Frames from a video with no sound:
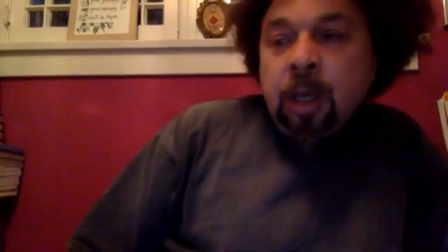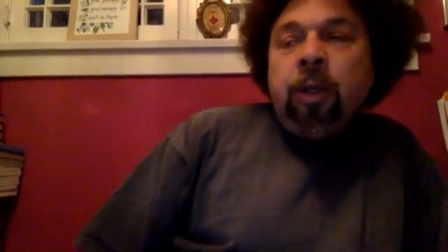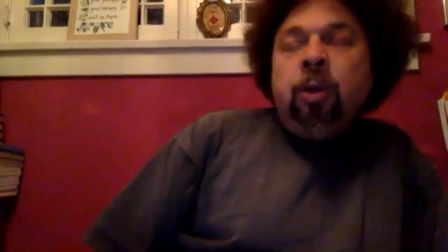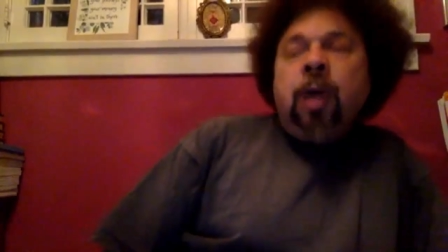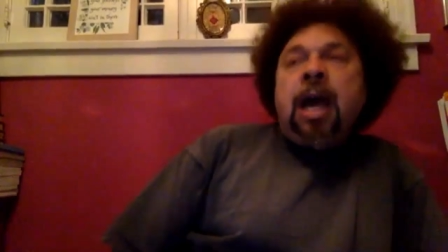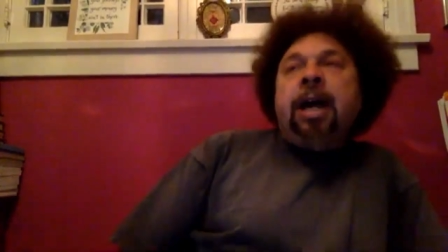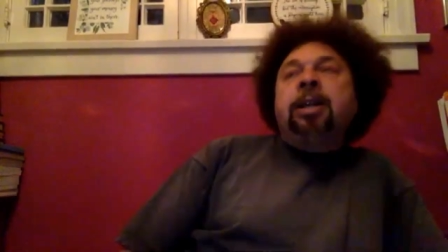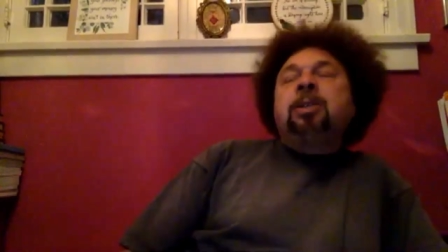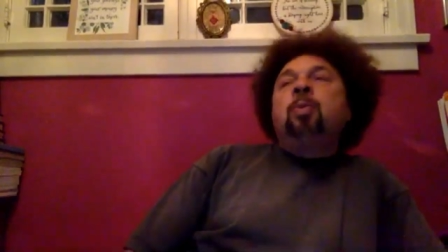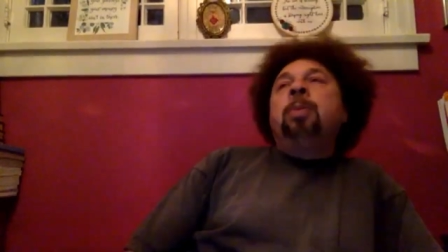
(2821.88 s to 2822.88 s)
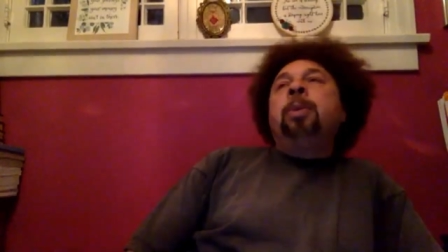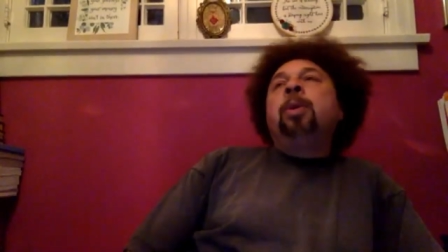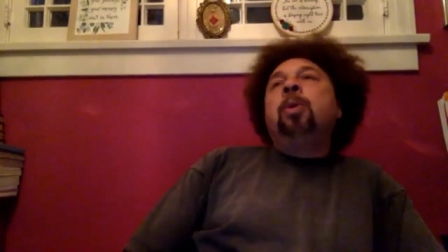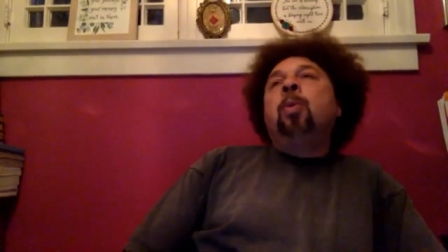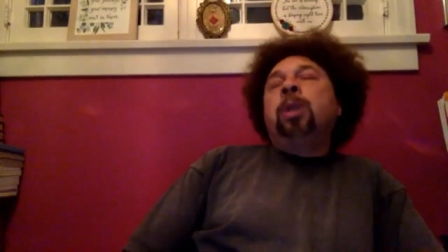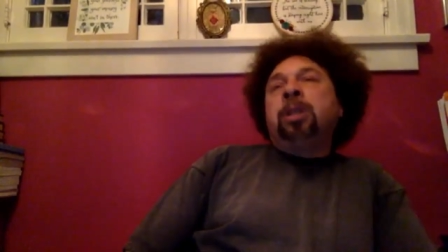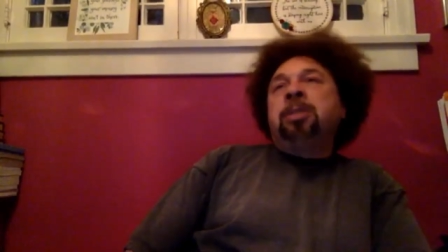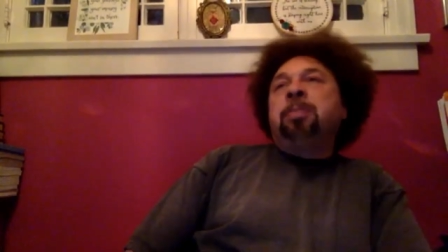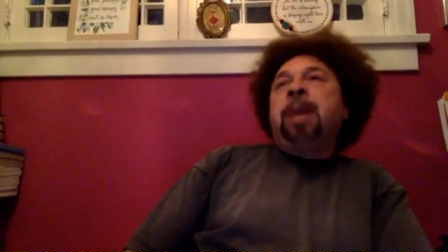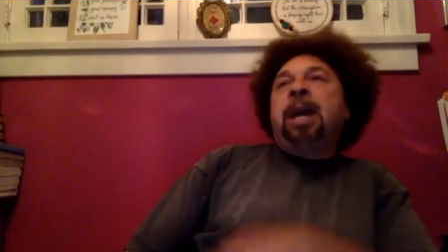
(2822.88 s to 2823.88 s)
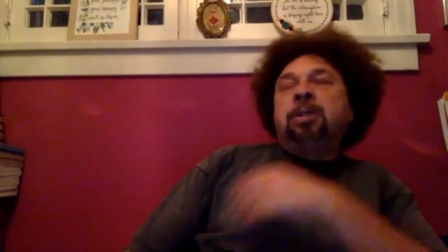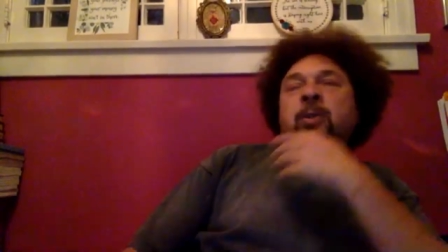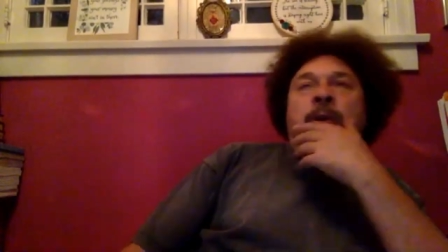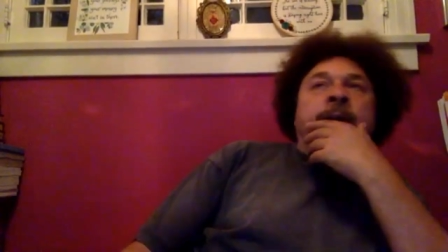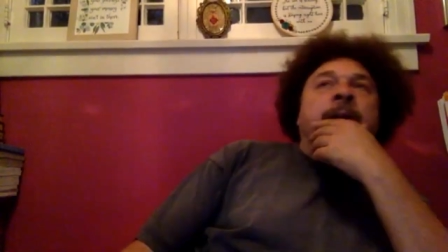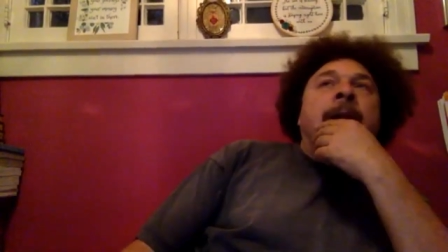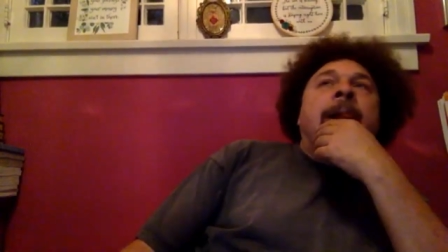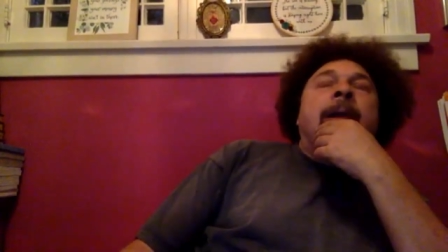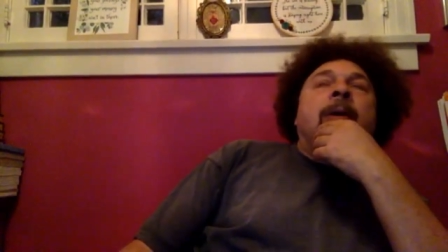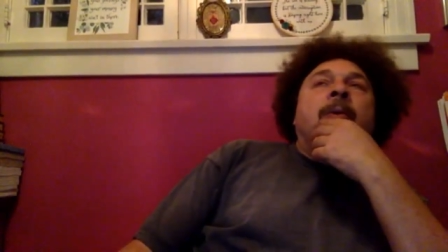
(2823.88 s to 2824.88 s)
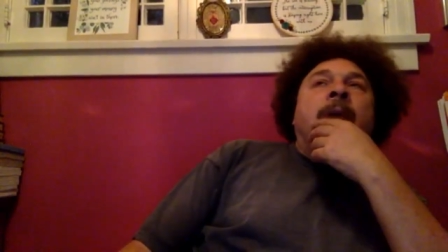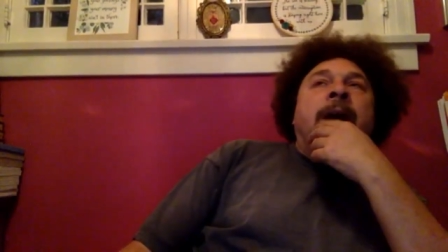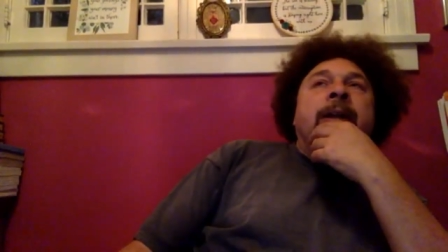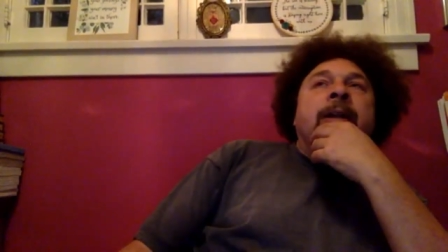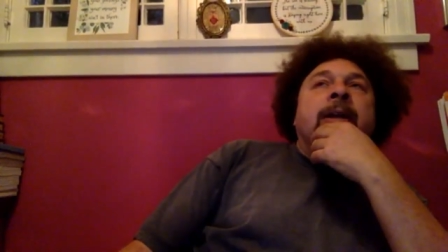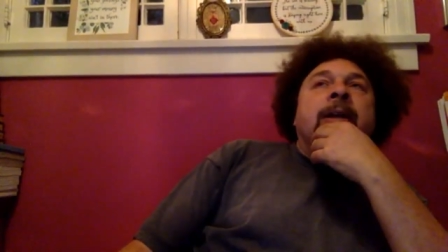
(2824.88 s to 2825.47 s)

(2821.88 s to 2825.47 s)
You had this woman with this backstory, right?